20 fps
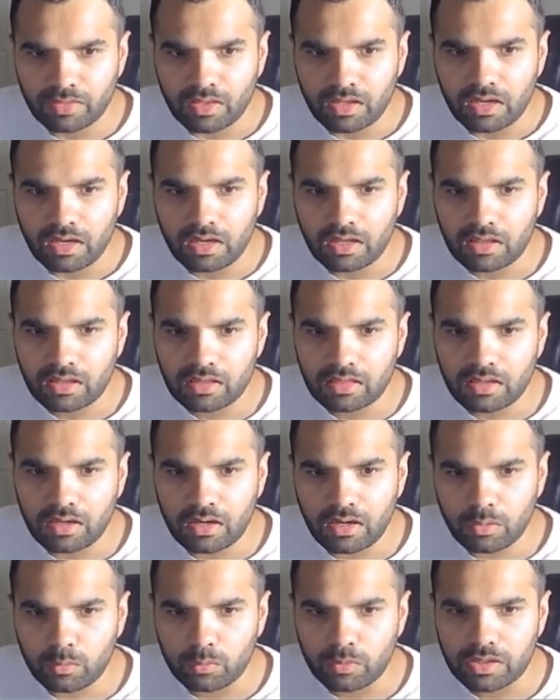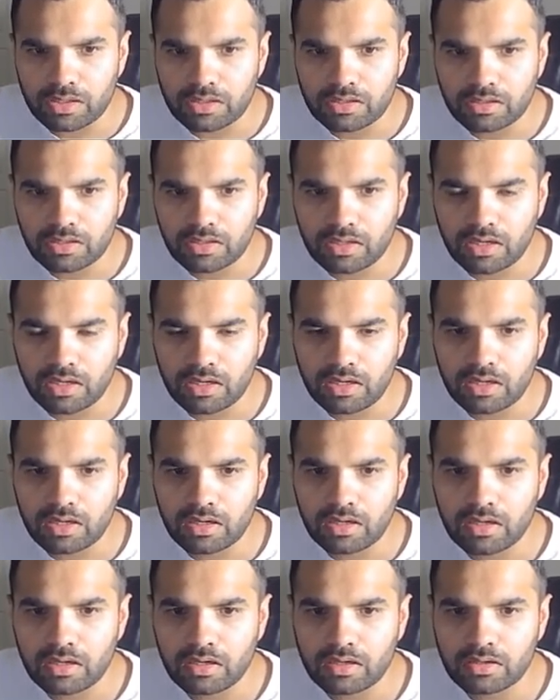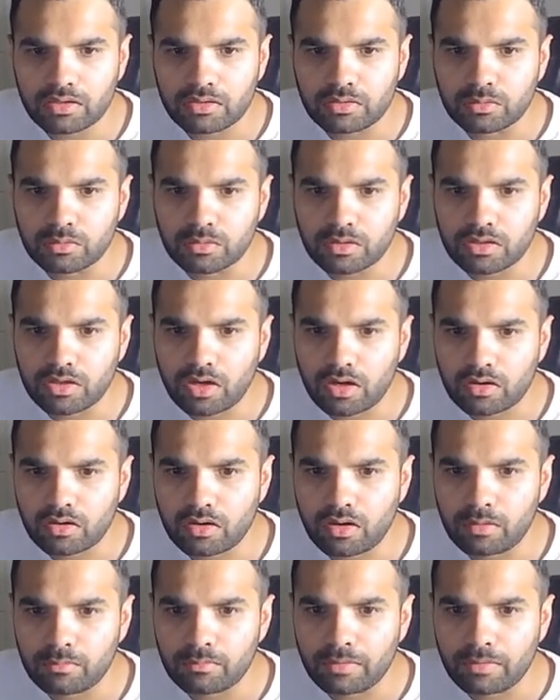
Uh, the third one, uh, google.com